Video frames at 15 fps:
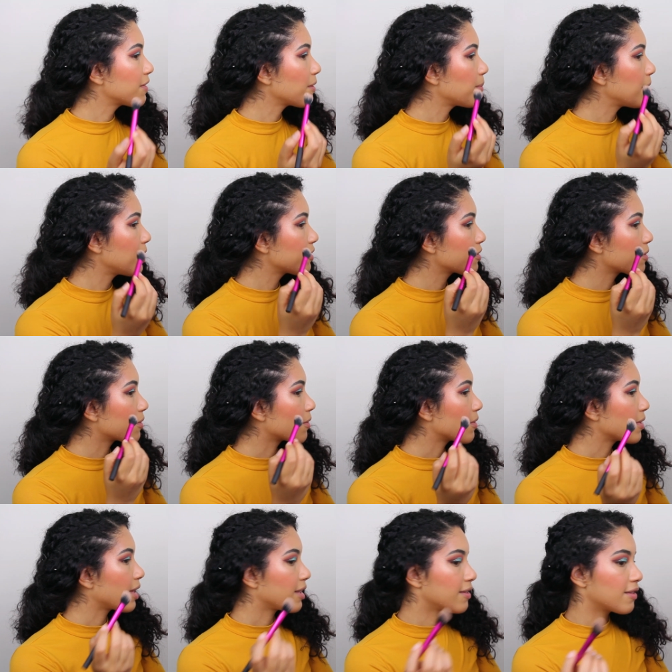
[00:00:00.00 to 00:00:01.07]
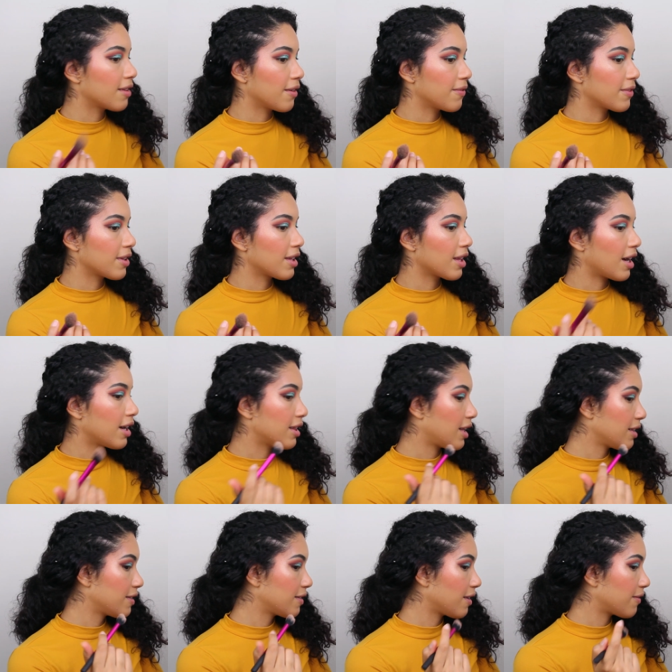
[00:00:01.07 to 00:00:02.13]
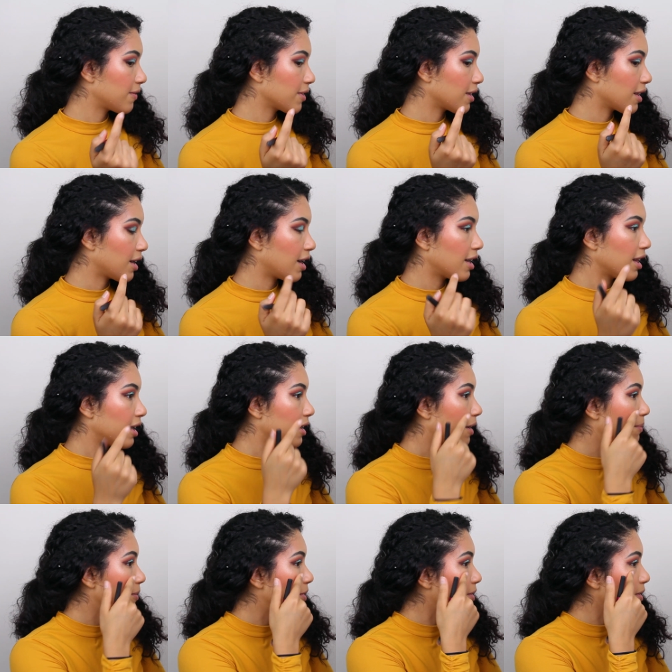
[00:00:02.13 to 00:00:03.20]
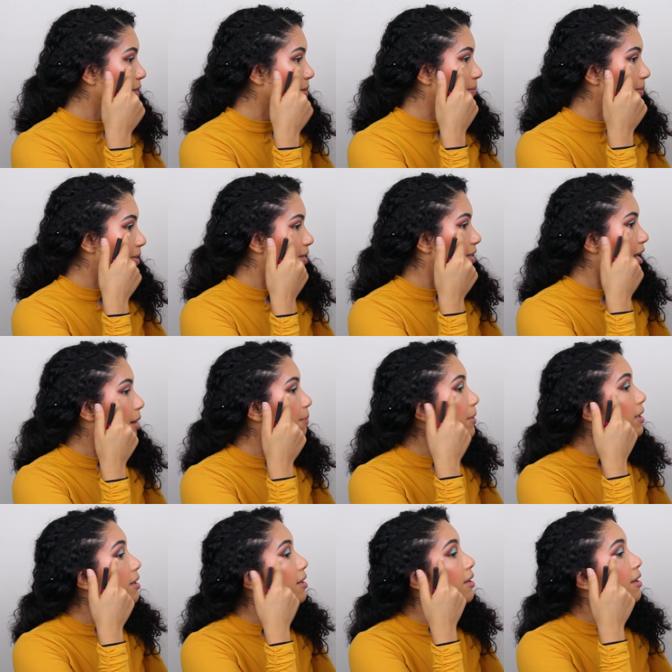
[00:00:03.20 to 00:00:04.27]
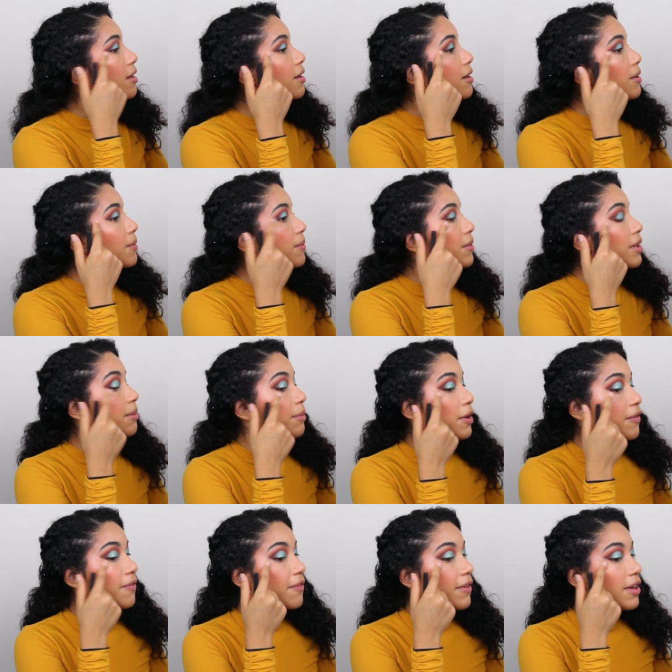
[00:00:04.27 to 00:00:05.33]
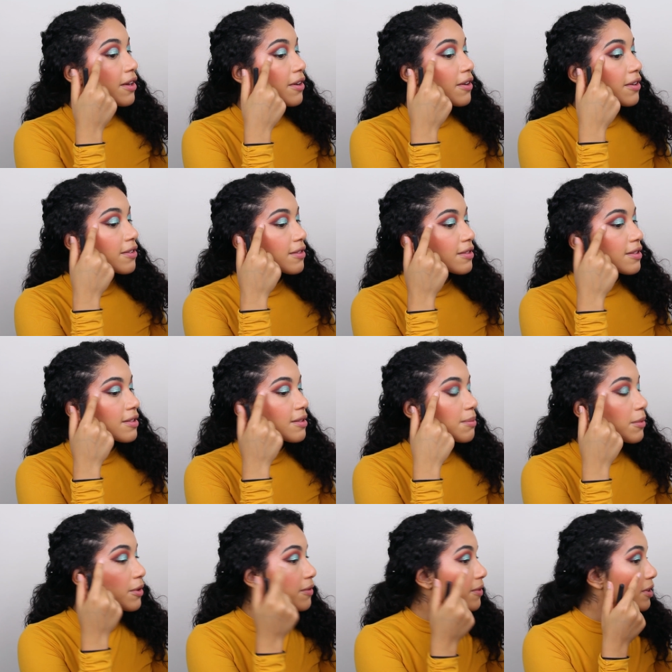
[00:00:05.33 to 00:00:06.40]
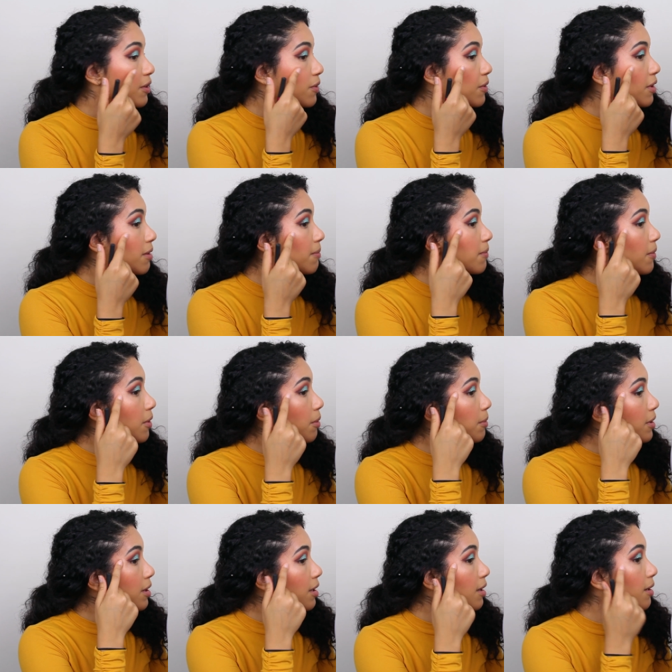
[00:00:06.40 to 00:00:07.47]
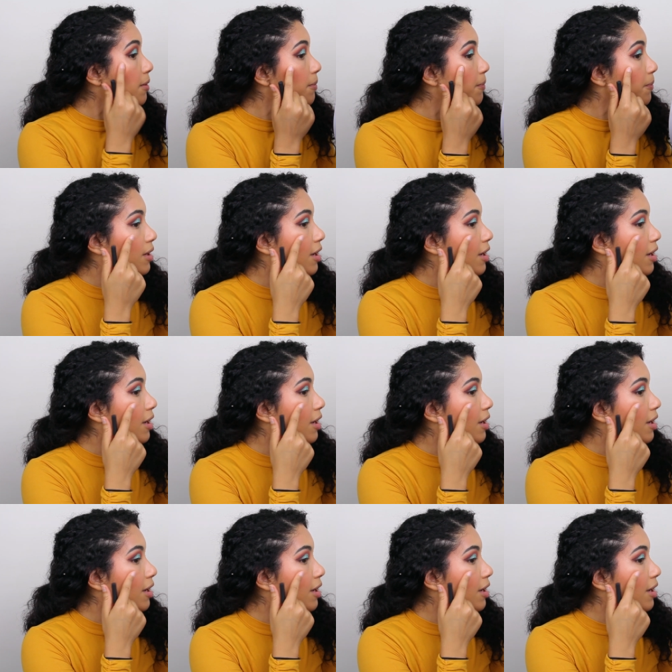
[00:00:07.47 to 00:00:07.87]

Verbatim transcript: The blush, oh no, that's definitely a highlight. I'm just gonna tap it with my finger since it's more of a cream formula.